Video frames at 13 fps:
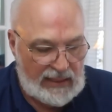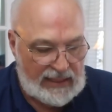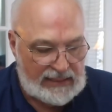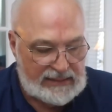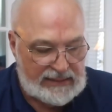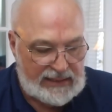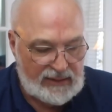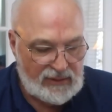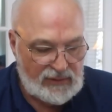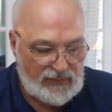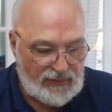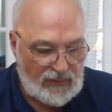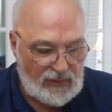he
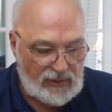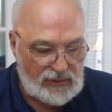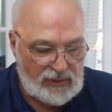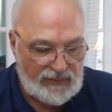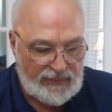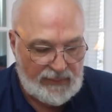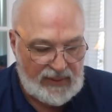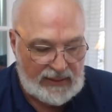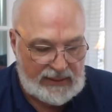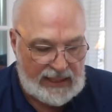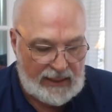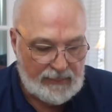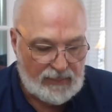steals furniture from the
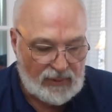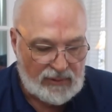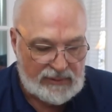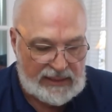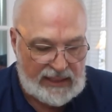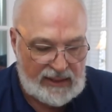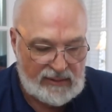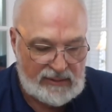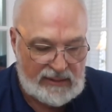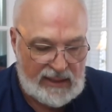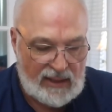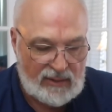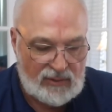temple, tears
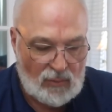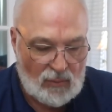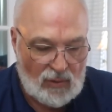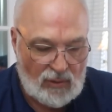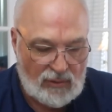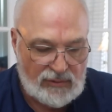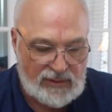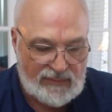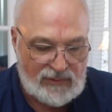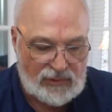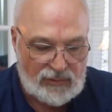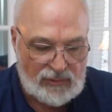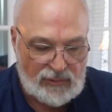down the walls of
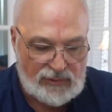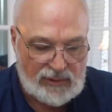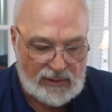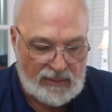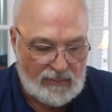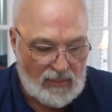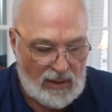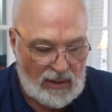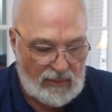Jerusalem,